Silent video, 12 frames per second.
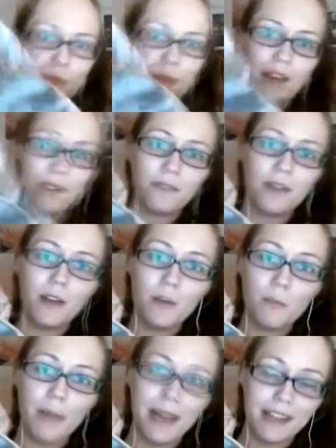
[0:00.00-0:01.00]
I'm
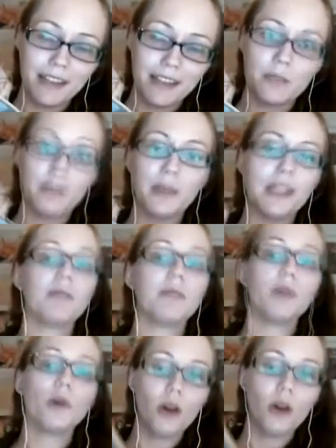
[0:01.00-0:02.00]
back into the beading
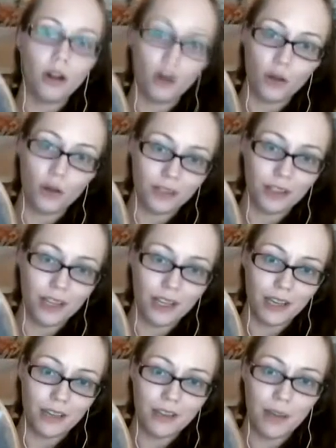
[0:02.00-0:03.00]
mode all over
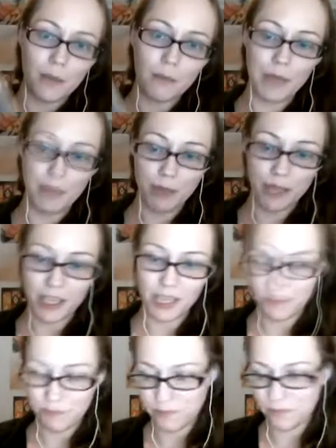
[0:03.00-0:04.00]
again.
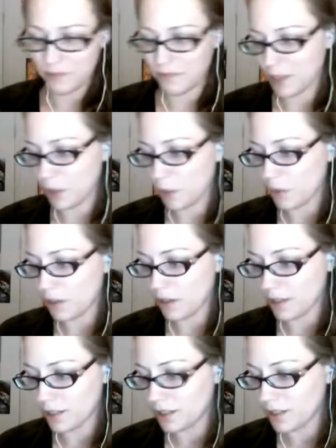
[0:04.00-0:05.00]
Maybe, oh
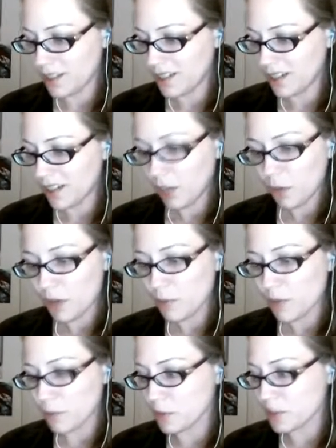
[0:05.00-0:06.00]
God, I don't want to
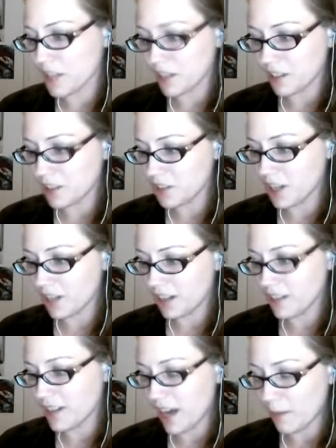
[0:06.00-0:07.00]
put a percentage on
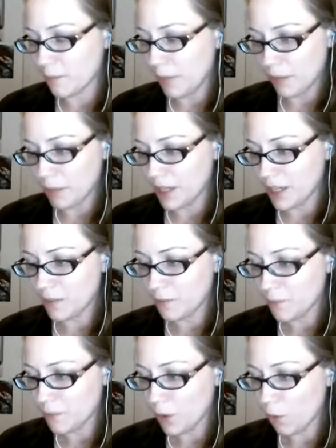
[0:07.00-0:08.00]
this. I'm maybe
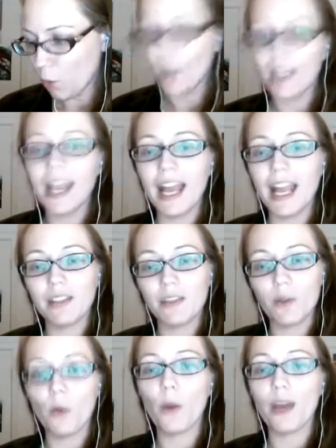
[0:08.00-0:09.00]
1/8
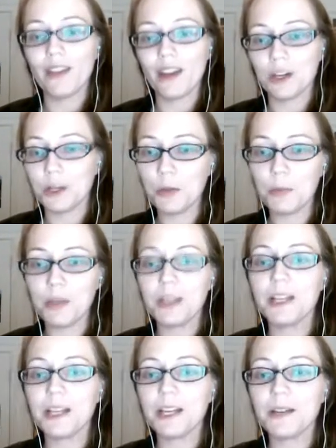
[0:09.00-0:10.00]
of the way there on the
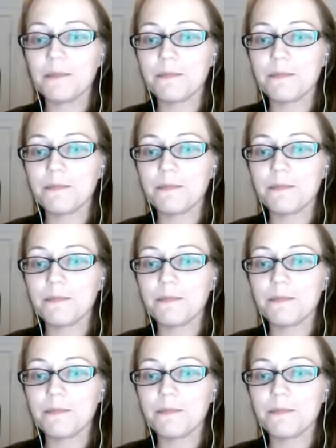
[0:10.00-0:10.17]
beading.